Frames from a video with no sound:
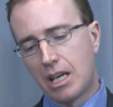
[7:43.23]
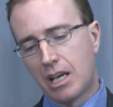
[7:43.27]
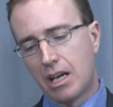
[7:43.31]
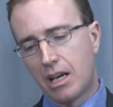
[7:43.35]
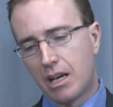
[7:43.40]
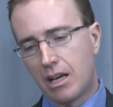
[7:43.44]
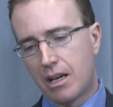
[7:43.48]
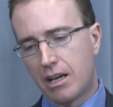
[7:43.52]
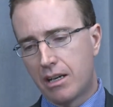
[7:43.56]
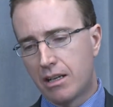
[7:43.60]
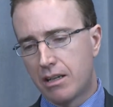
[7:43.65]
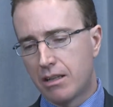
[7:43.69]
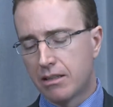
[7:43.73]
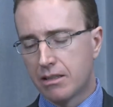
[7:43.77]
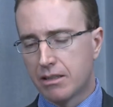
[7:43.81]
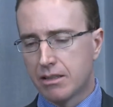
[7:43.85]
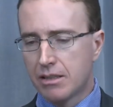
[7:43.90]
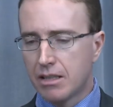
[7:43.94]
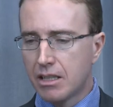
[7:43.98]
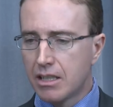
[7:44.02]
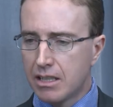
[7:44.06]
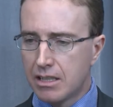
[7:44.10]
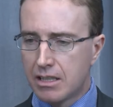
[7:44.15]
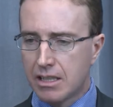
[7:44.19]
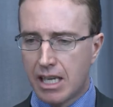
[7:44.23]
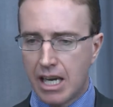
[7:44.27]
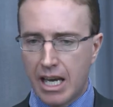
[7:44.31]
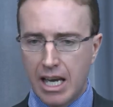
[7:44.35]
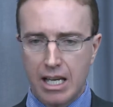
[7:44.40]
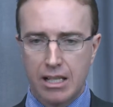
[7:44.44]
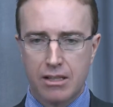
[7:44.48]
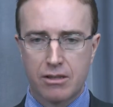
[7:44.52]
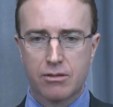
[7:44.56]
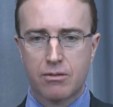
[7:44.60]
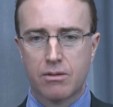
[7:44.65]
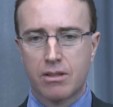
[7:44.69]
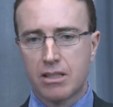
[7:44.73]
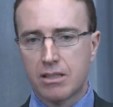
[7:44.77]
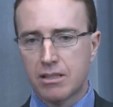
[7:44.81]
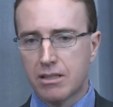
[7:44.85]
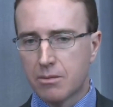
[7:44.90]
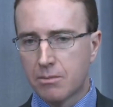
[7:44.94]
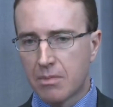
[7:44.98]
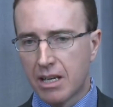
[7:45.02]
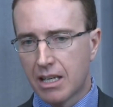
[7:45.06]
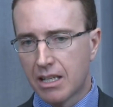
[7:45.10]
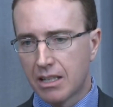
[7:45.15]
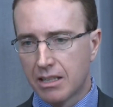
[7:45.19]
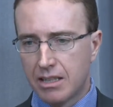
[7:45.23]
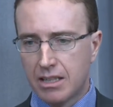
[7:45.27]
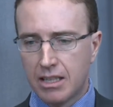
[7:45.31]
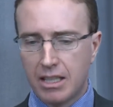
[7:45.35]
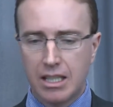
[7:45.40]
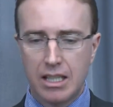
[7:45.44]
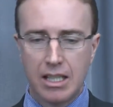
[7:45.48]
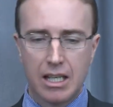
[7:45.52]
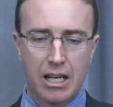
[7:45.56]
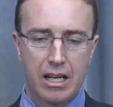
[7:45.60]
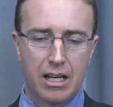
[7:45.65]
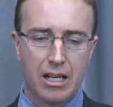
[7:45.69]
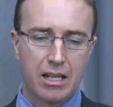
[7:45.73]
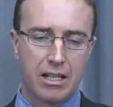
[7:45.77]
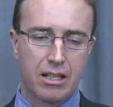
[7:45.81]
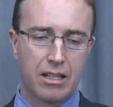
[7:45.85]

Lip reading: CT scans to estimate the